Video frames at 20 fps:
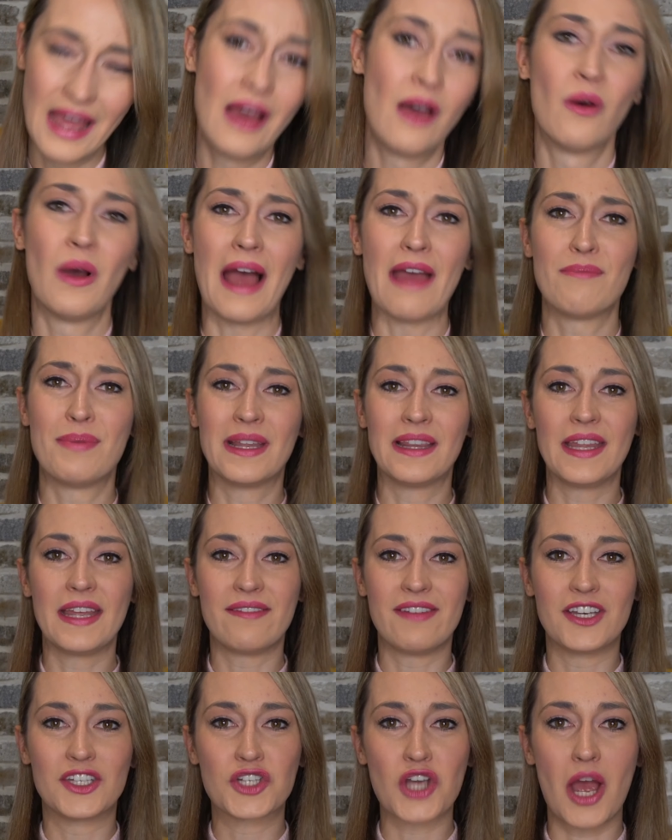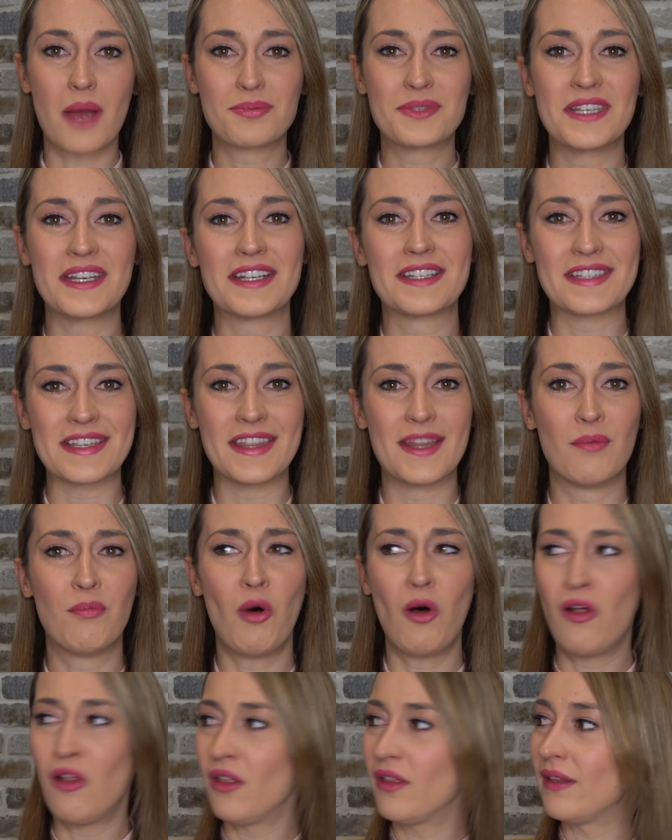I've been leaving chopsticks in the
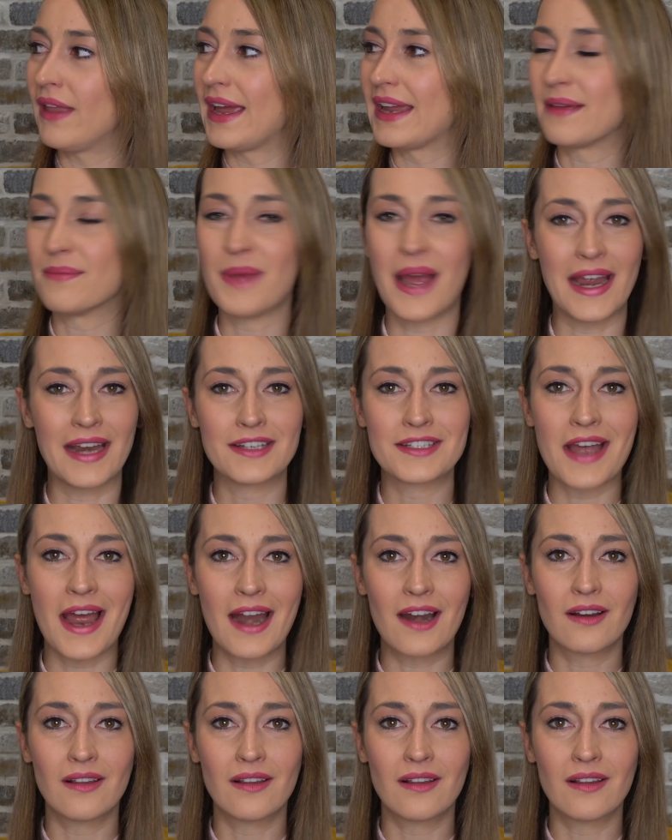bowl like my entire